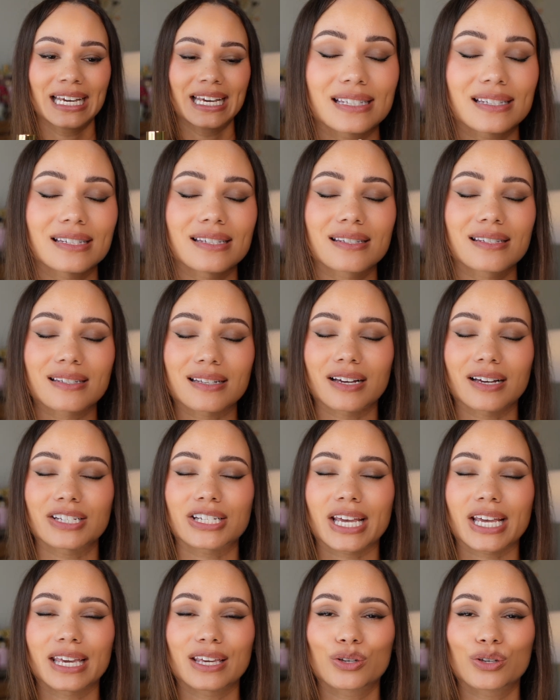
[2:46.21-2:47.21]
This is
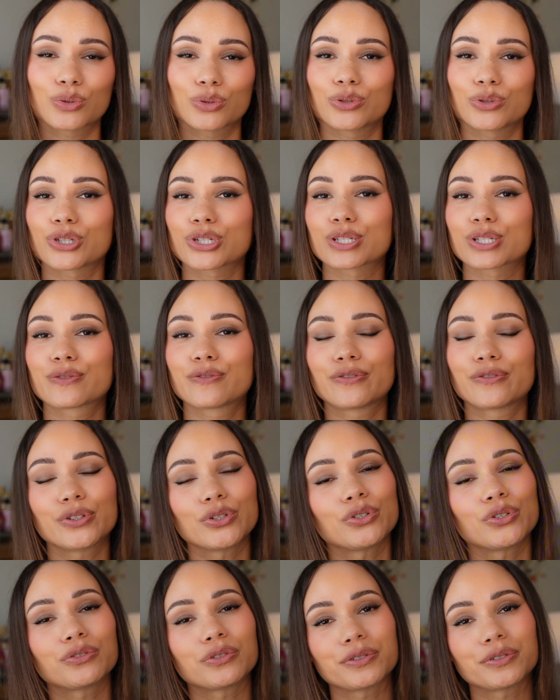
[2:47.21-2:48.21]
such a gorgeous
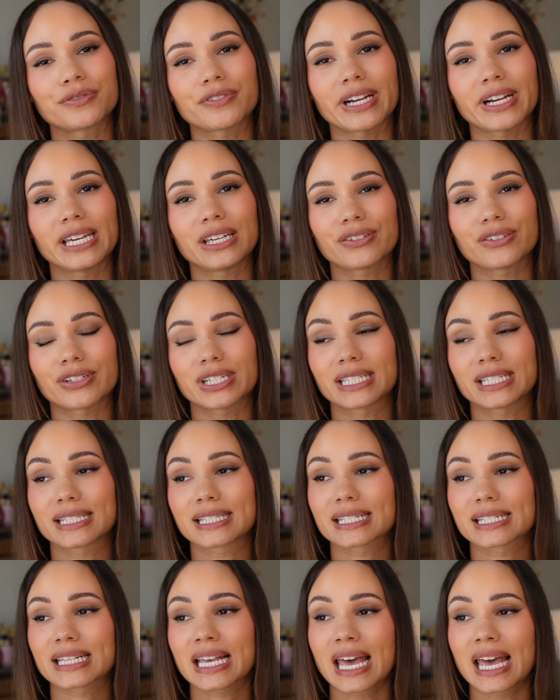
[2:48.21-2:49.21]
floral
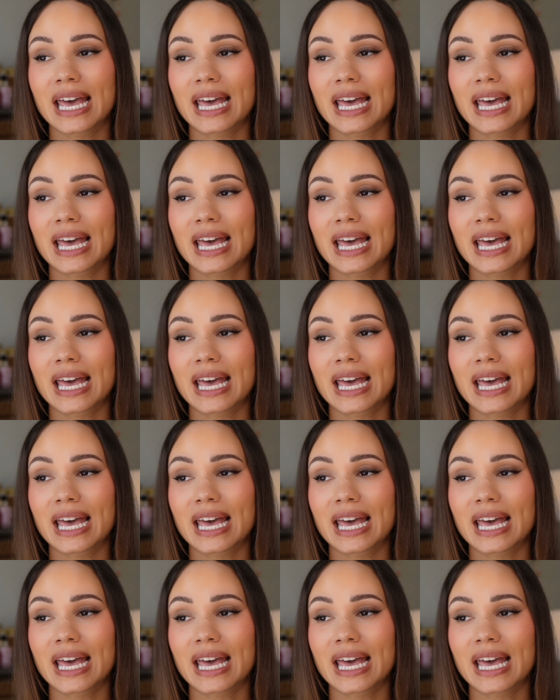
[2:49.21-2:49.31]
fragrance